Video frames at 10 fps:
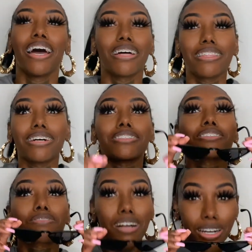The
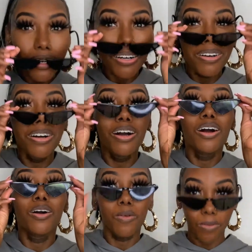struggle
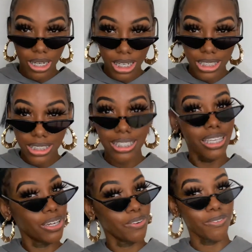was
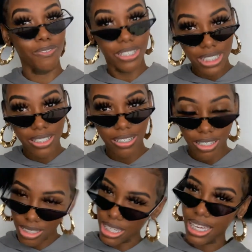real,
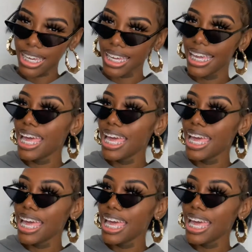okay?